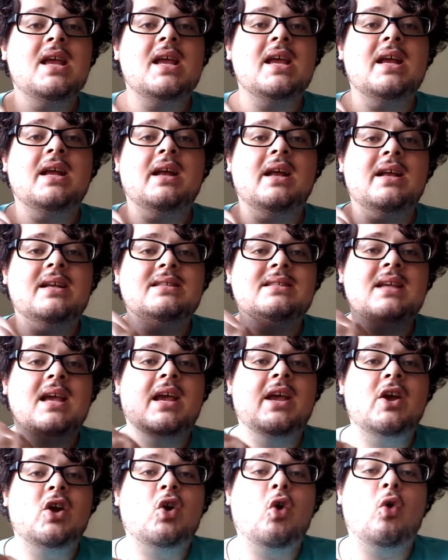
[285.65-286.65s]
It is
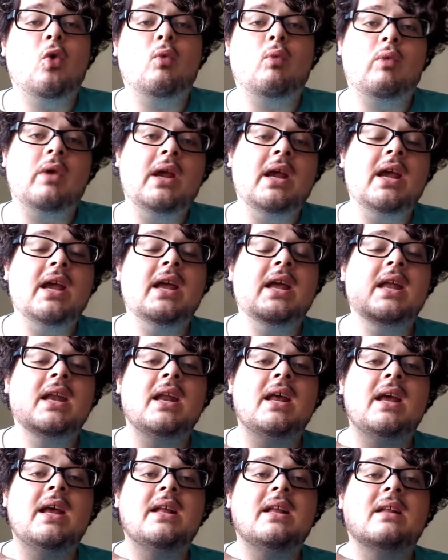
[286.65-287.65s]
a
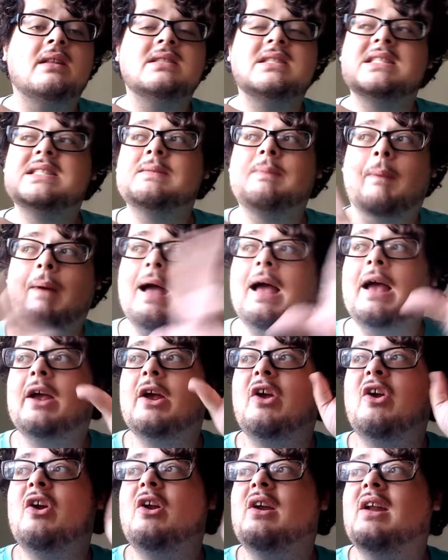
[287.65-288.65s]

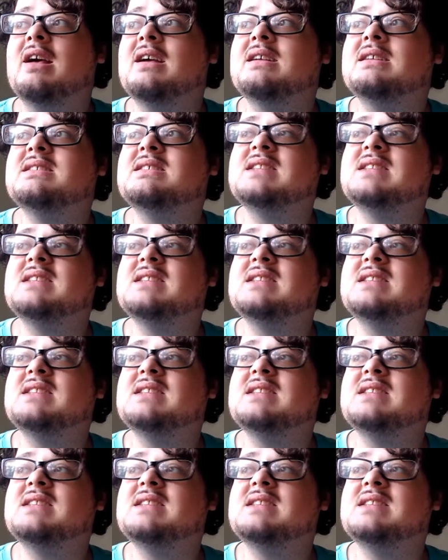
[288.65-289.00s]
Korean-inspired